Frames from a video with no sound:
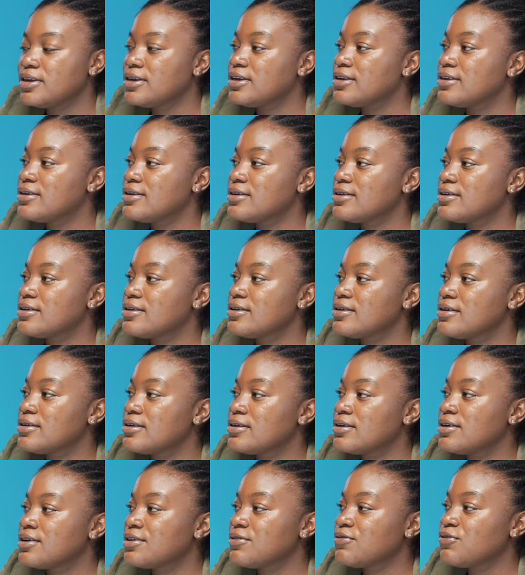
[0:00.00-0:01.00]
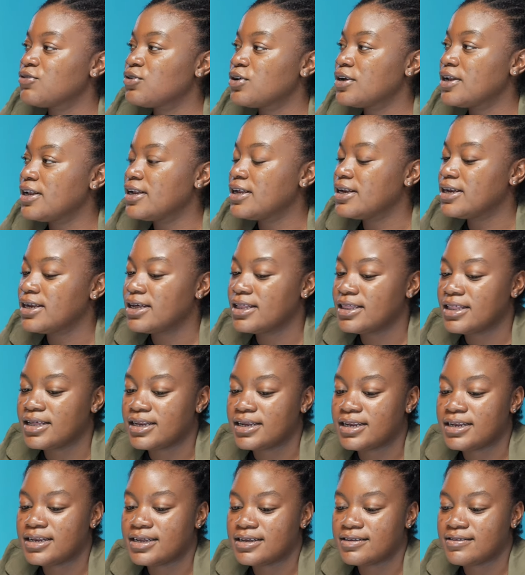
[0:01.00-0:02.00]
My experience with the
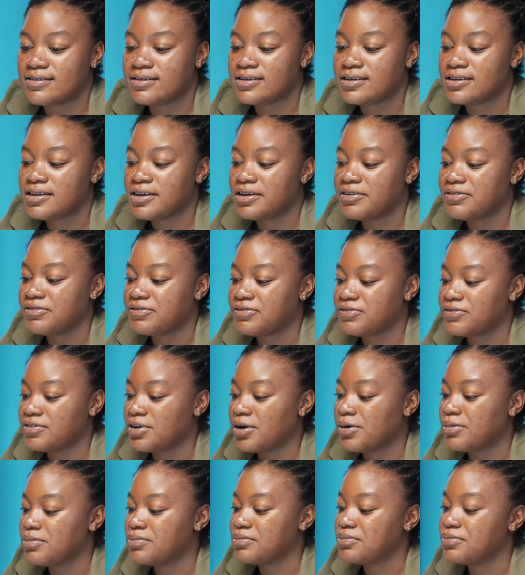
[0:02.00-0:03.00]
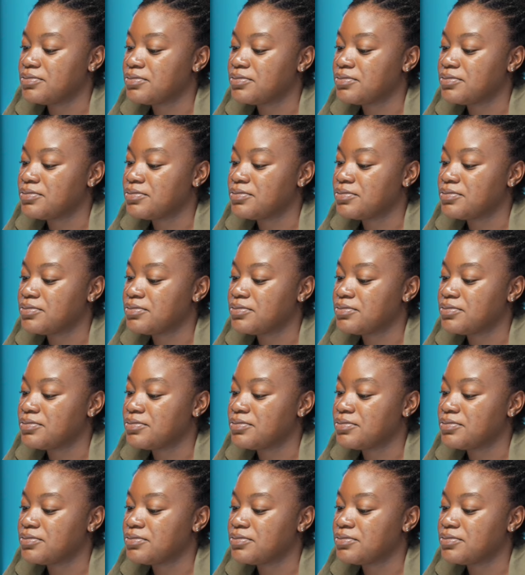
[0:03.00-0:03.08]
bridge consultants